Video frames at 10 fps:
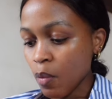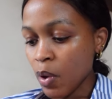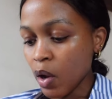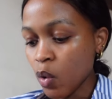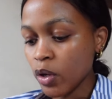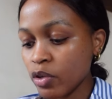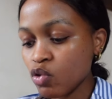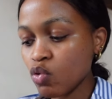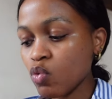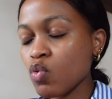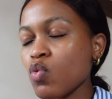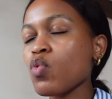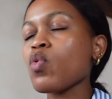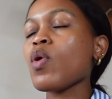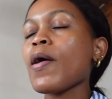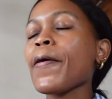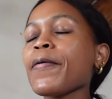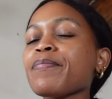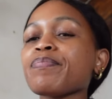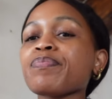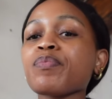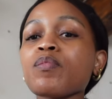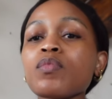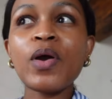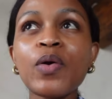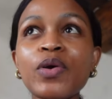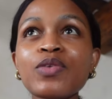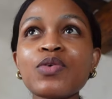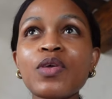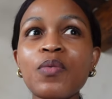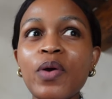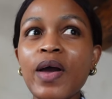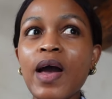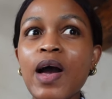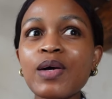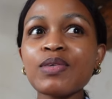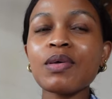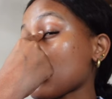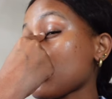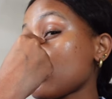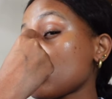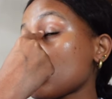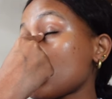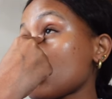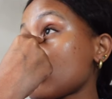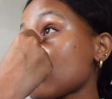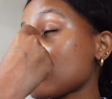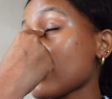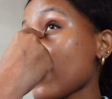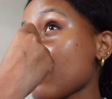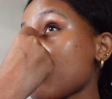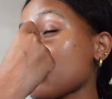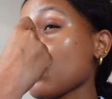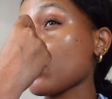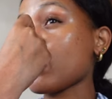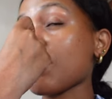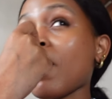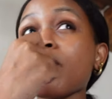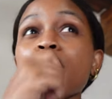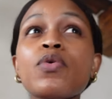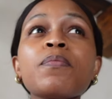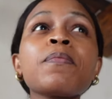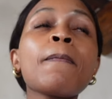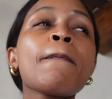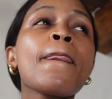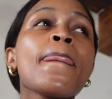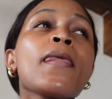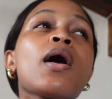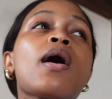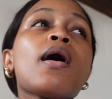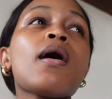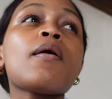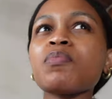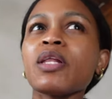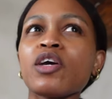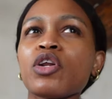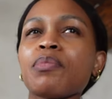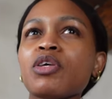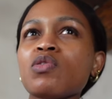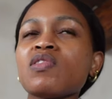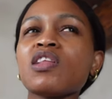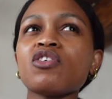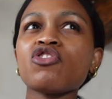We are going to the warehouse, and we need to choose the slab for the bathroom. Mainly going to be used in the